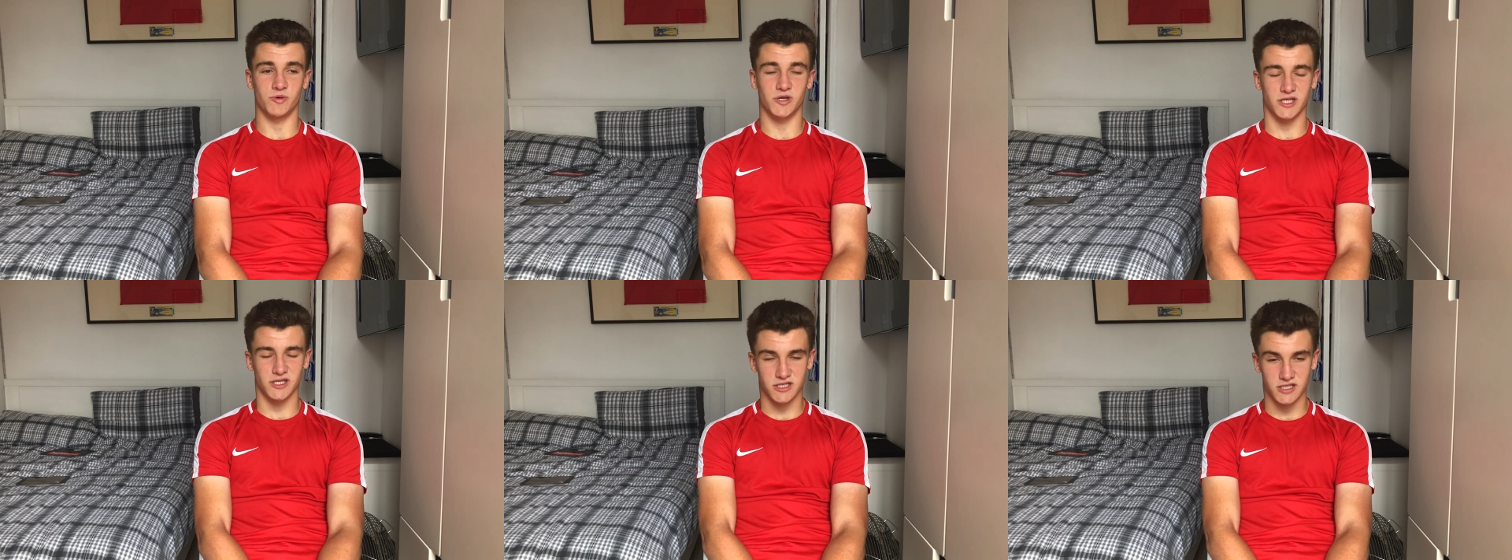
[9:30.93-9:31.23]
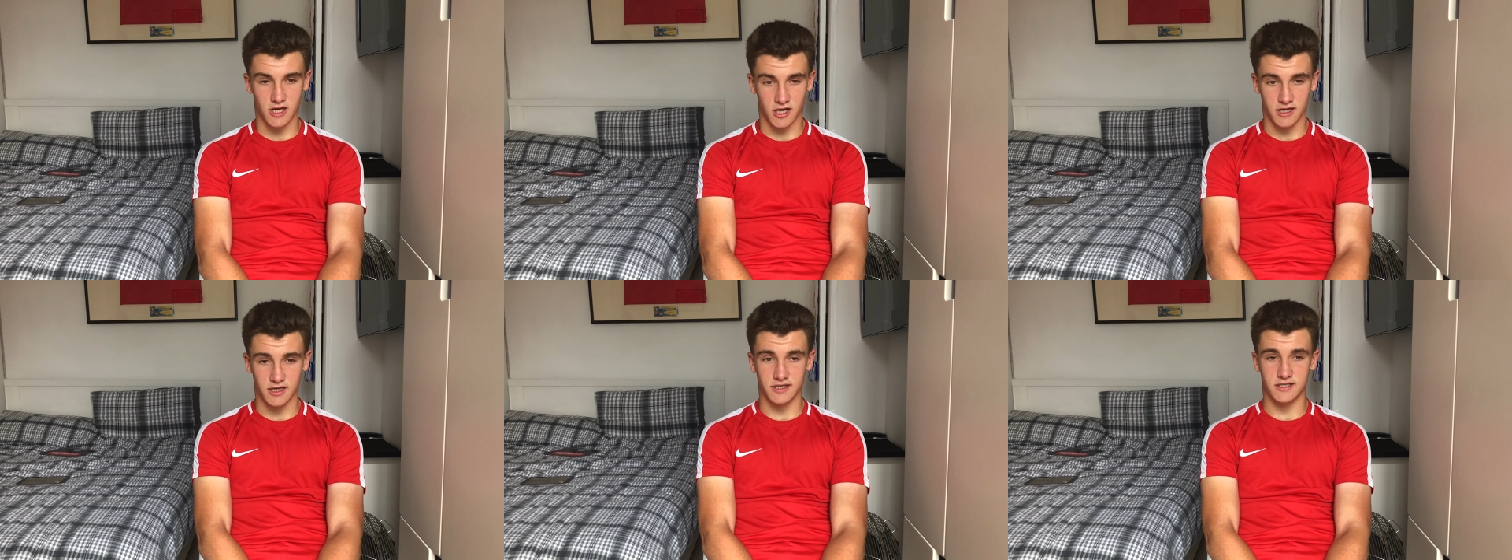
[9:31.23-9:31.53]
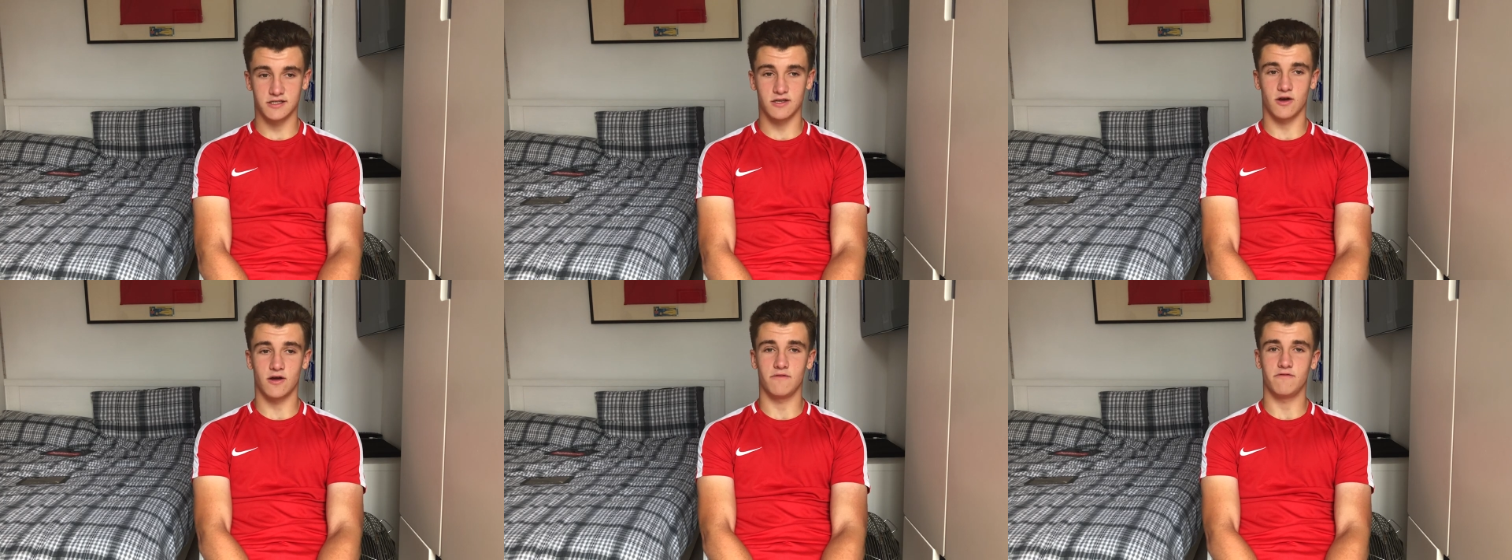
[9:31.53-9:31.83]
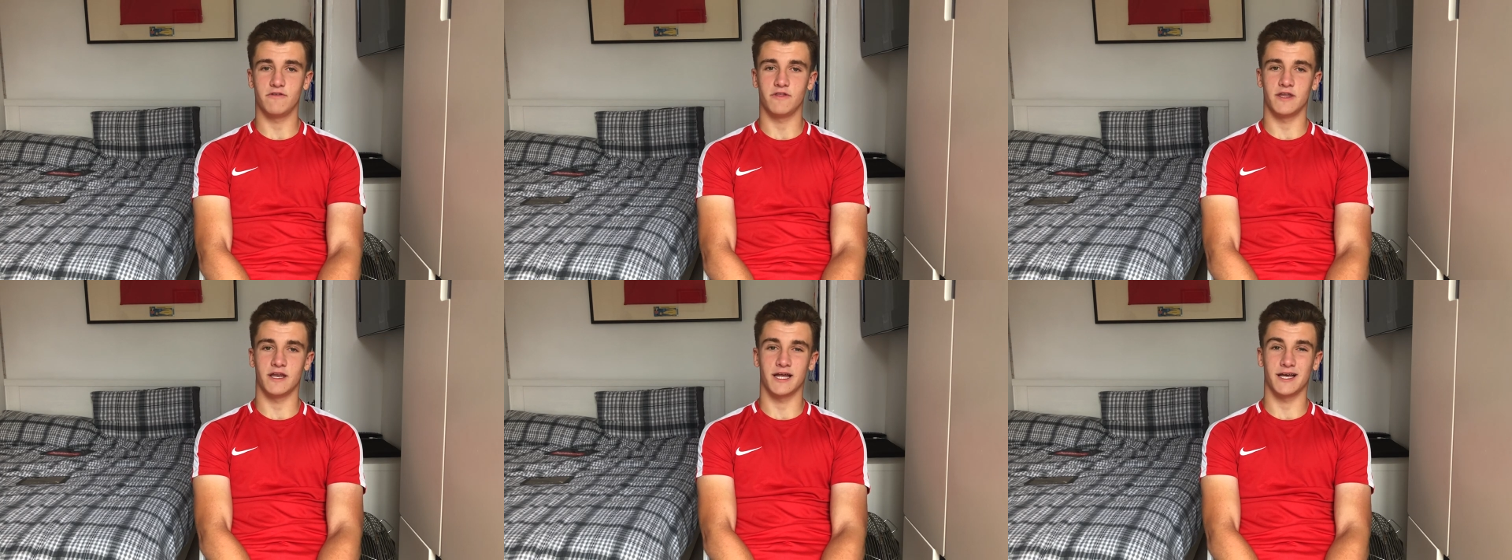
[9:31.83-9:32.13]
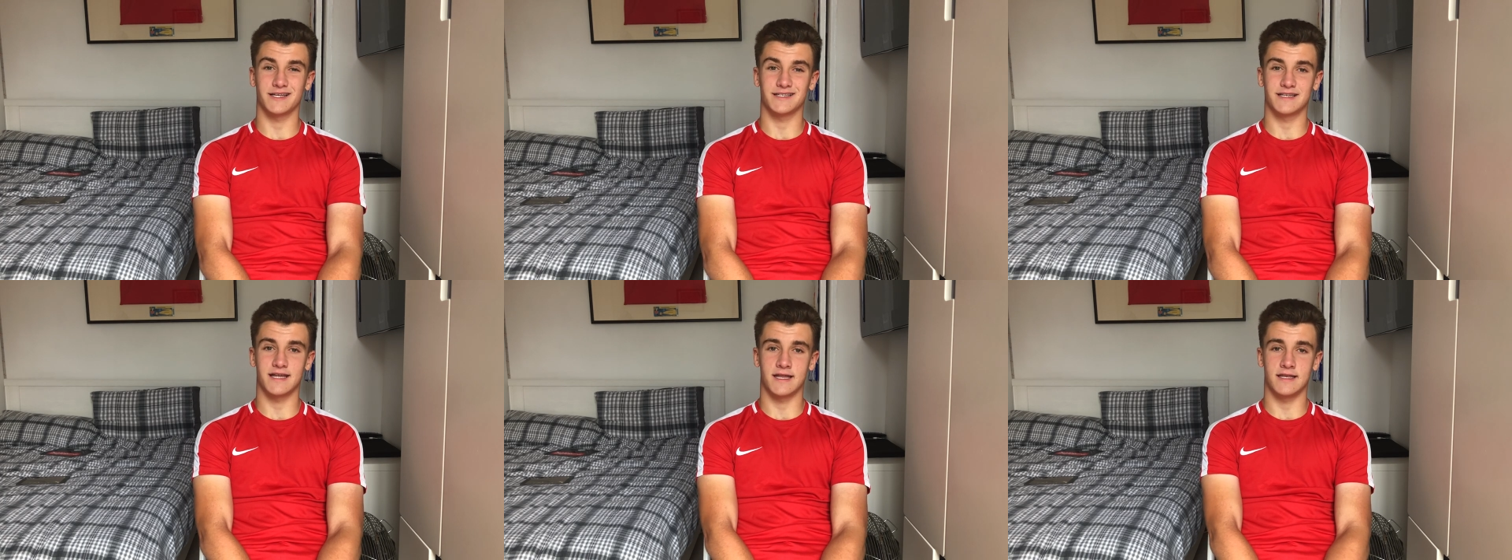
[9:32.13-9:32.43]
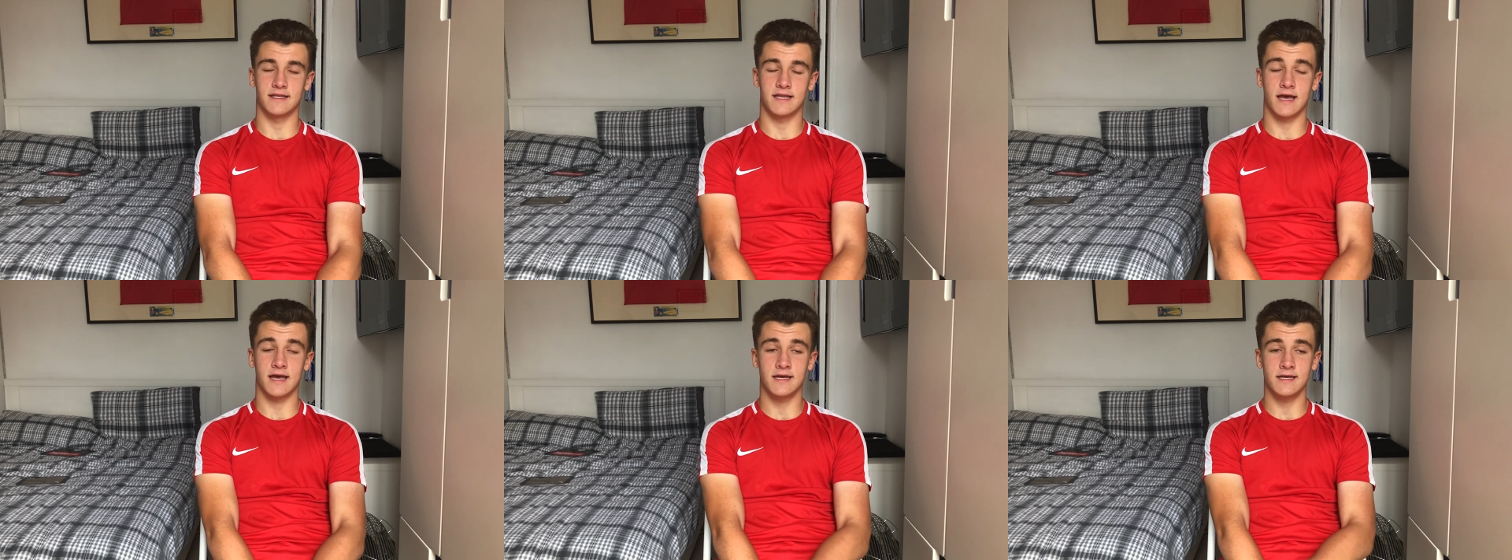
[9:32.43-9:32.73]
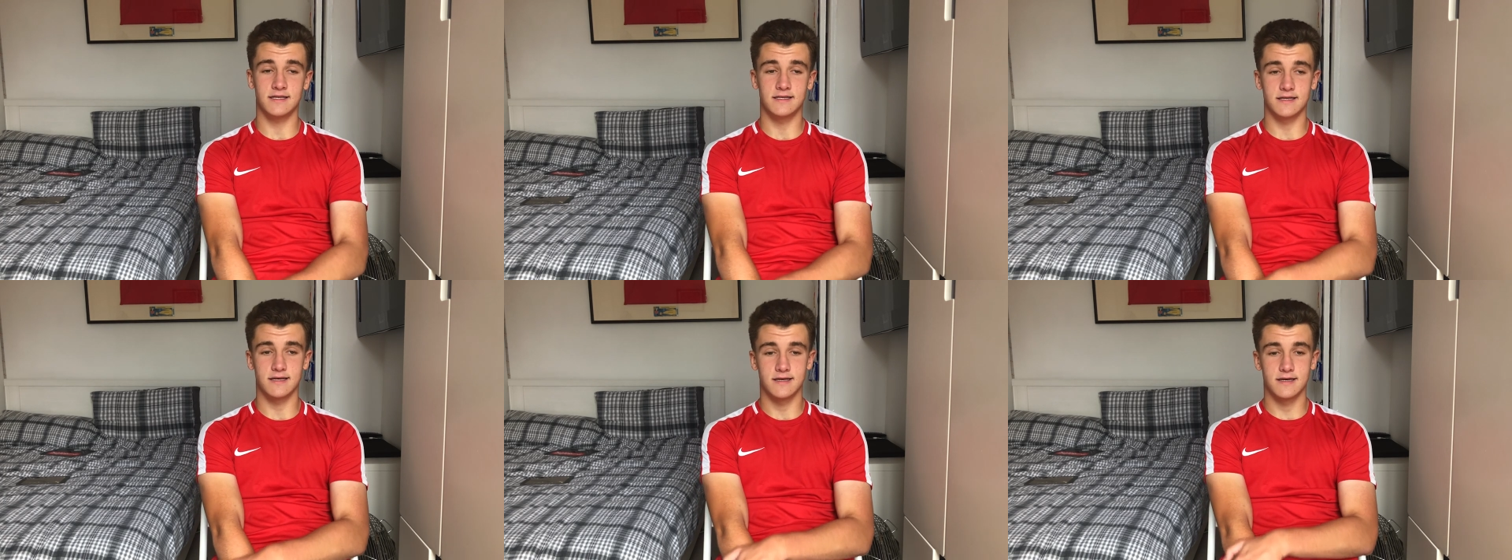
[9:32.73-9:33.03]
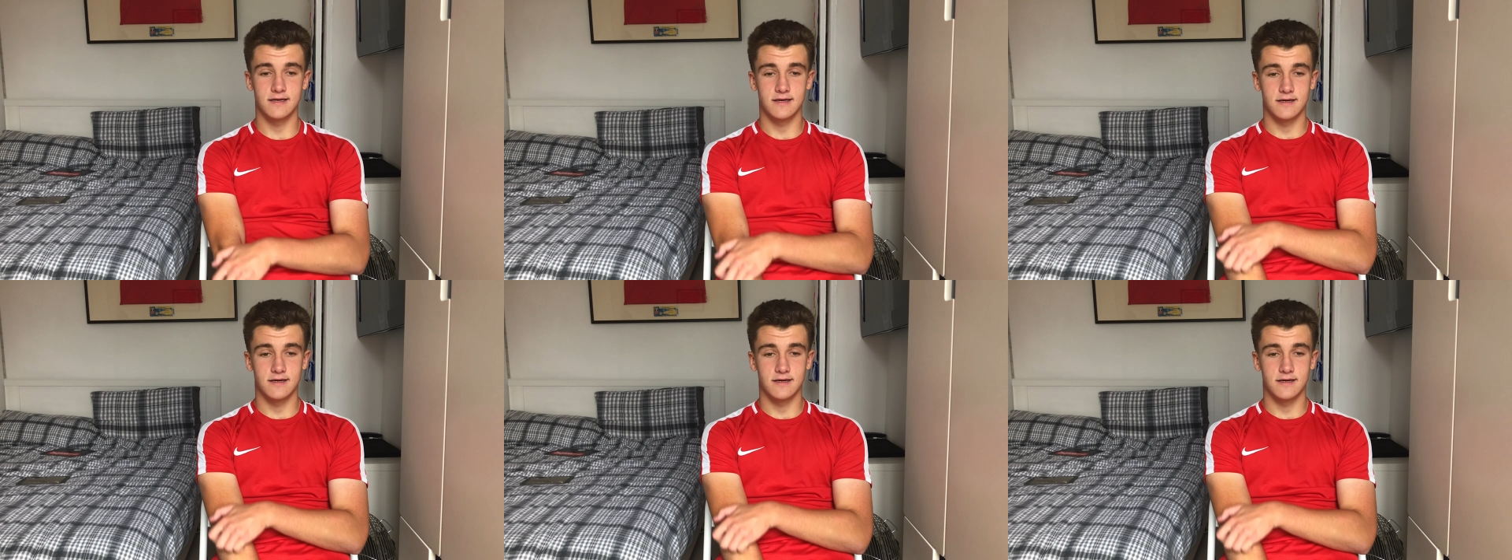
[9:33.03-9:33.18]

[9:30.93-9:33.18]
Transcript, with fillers: be stuck inside for the next 10 days.